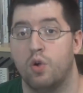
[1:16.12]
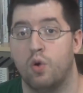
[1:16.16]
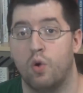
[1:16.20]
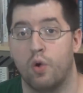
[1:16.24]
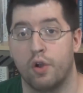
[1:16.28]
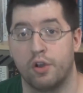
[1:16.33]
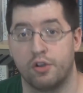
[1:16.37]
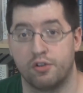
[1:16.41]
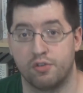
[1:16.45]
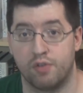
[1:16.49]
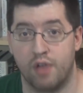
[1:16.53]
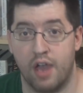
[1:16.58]
When
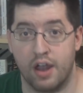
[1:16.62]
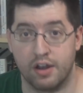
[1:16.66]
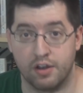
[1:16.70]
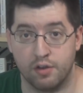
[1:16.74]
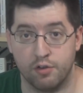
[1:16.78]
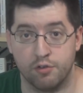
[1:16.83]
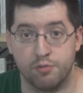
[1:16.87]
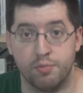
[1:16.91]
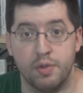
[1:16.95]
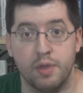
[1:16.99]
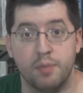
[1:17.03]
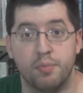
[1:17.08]
we're
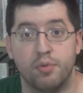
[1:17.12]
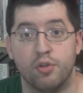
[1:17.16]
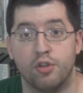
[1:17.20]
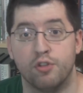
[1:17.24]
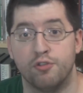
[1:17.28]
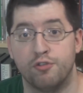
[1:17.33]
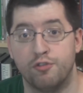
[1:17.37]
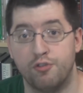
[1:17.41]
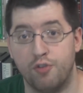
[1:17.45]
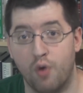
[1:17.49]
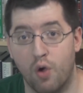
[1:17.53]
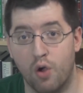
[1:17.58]
interacting with people
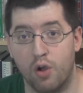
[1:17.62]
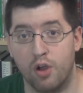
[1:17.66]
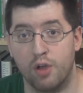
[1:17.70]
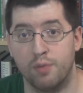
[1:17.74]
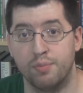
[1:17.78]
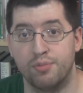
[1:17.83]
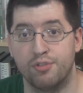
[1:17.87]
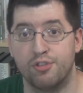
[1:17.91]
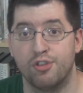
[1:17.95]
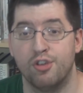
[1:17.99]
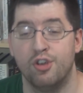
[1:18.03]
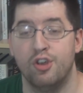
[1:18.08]
in
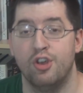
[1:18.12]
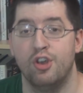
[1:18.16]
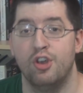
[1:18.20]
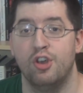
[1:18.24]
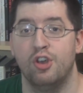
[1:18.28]
forums,